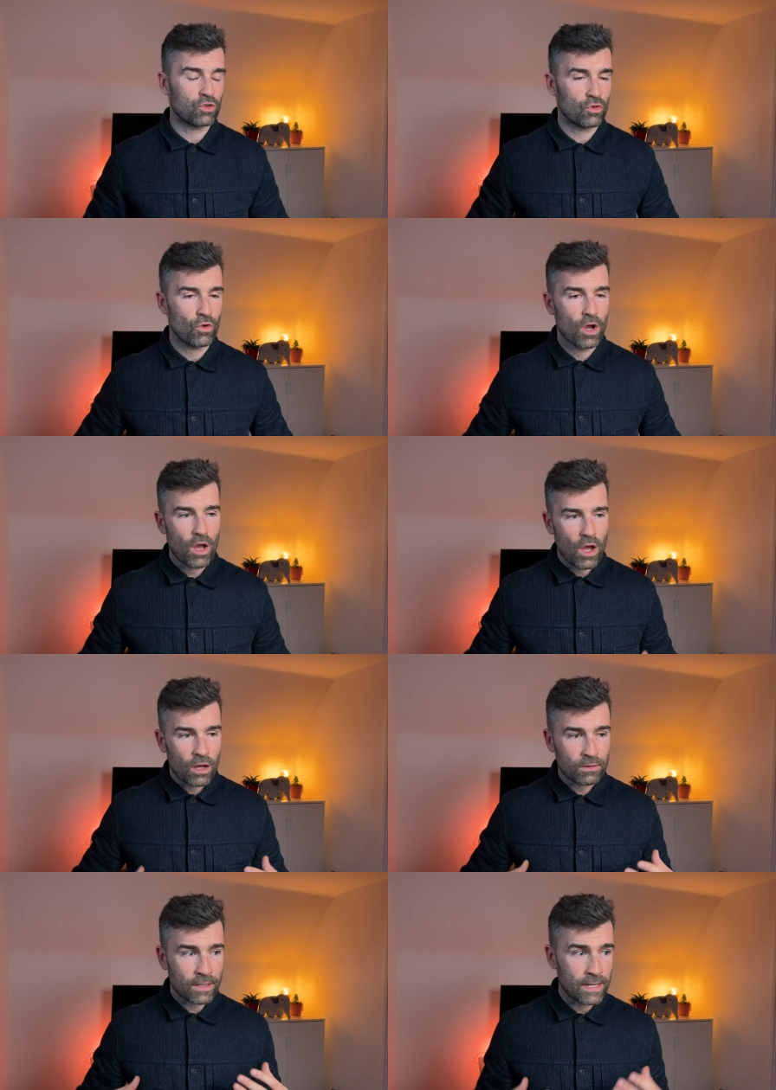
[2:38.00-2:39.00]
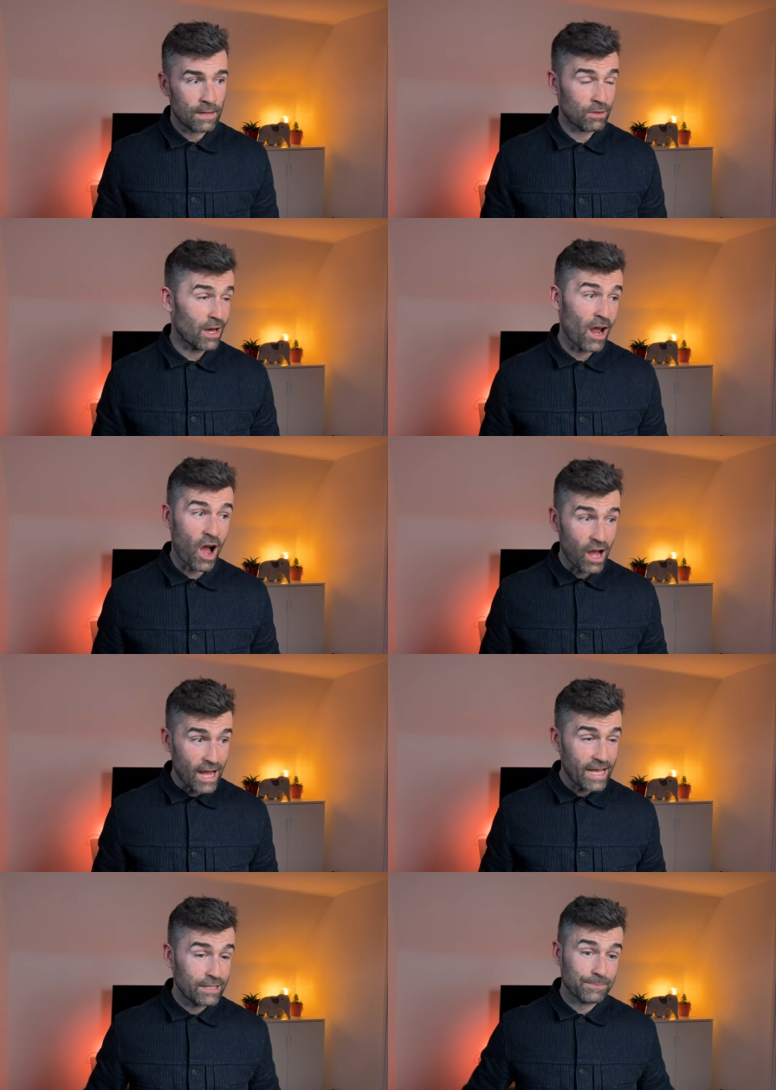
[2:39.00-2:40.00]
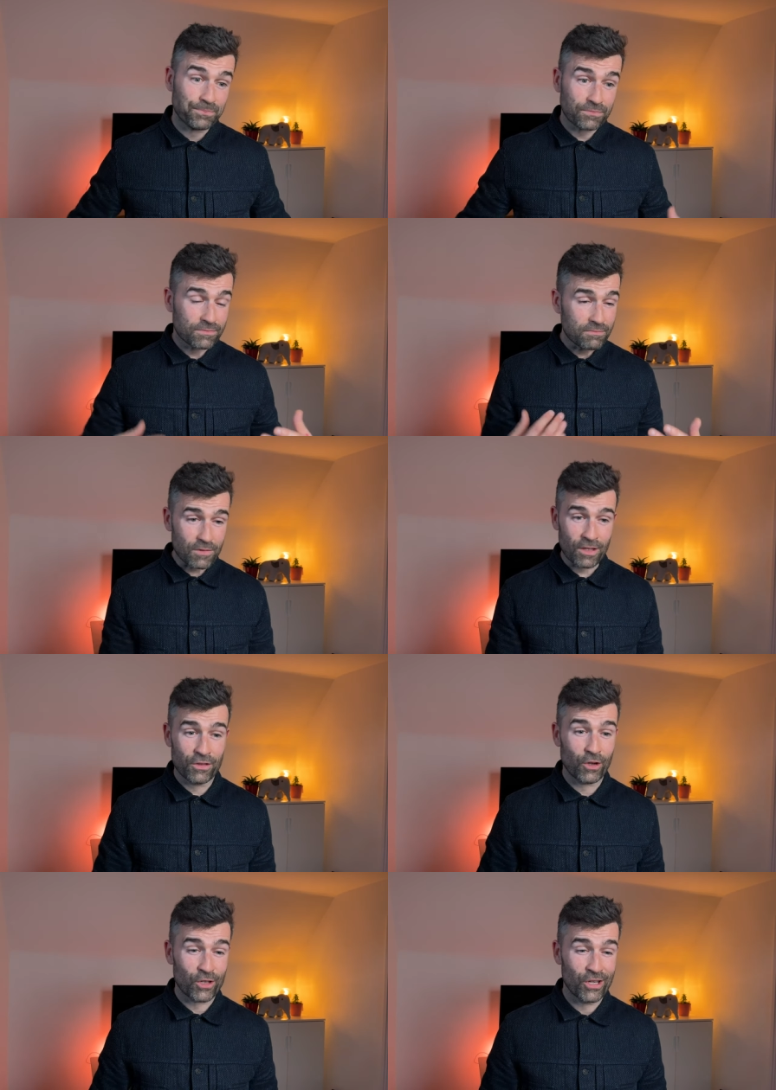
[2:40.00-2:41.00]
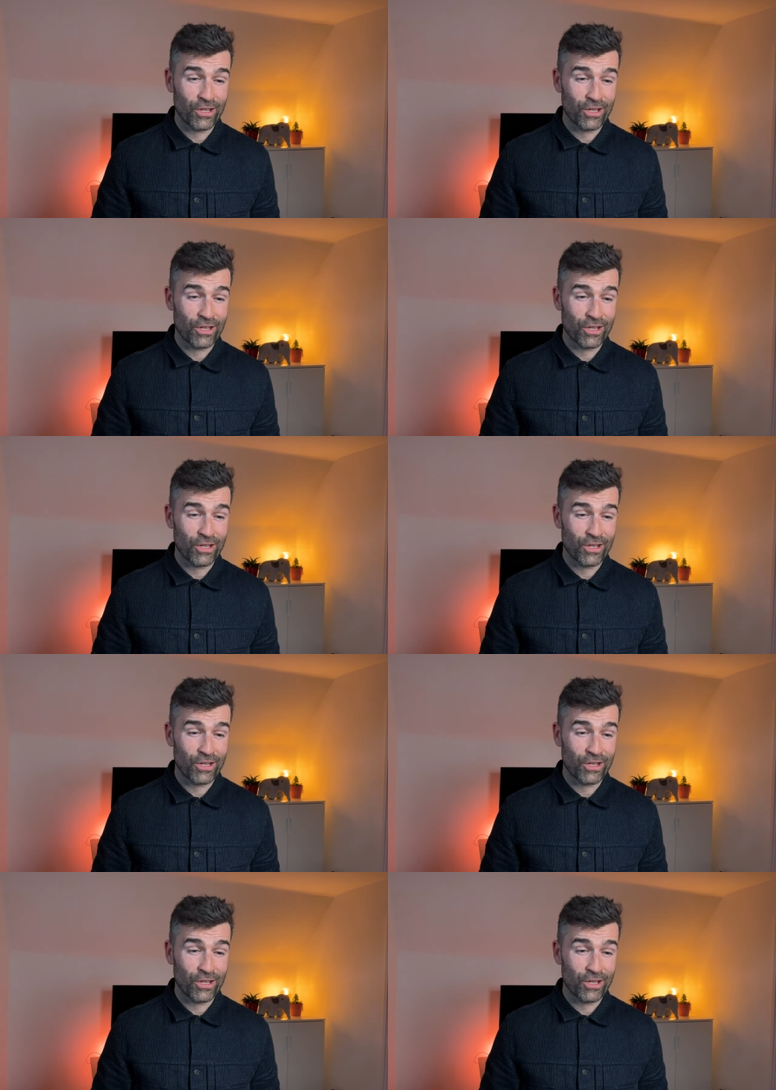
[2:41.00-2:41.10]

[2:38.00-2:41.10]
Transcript: to um, kind of hide not,